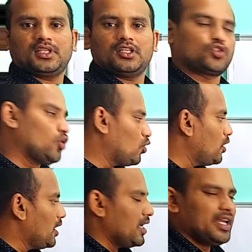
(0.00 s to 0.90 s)

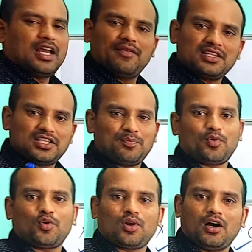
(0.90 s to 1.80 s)
So in every C
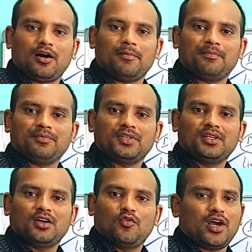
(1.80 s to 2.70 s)
program
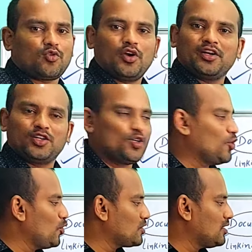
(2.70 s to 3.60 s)
we are going to
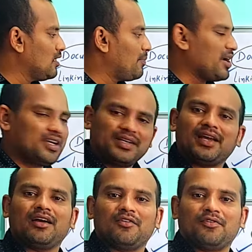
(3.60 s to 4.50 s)
use
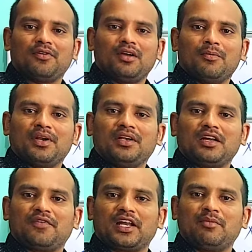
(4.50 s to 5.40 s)
printf.
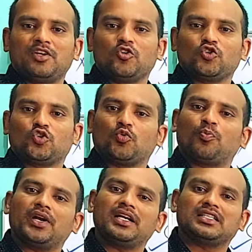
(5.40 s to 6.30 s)
Printf can be used to
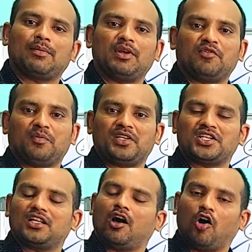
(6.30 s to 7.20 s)
print some
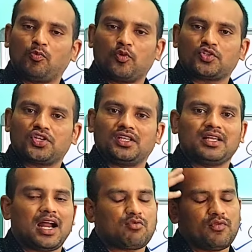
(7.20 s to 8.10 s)
information at the output screen,
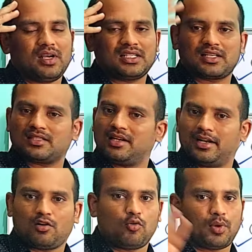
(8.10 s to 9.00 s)
that we will discuss
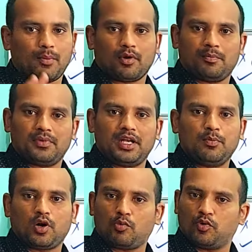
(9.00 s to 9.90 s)
later, no problem.
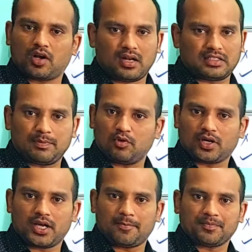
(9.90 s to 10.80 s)
Input output concept,
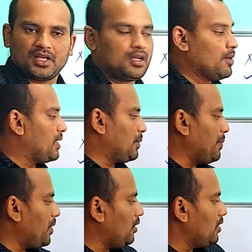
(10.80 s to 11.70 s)
okay. But
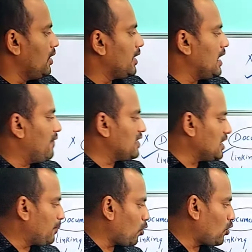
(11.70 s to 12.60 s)
remember, in every
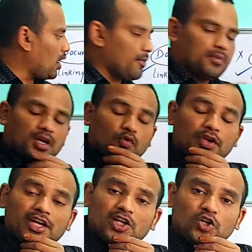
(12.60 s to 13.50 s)
C program
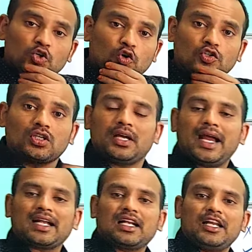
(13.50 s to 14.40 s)
we need to use
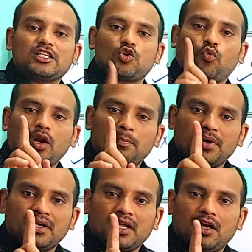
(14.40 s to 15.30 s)
at least one
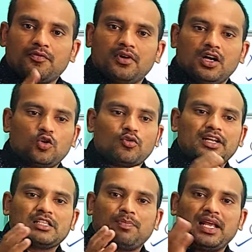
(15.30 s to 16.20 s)
printf to
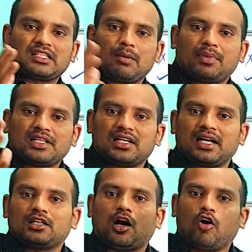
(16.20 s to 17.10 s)
display some result
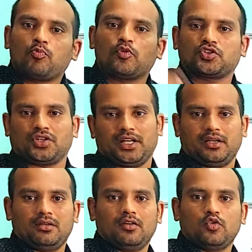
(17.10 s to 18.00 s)
at the output screen.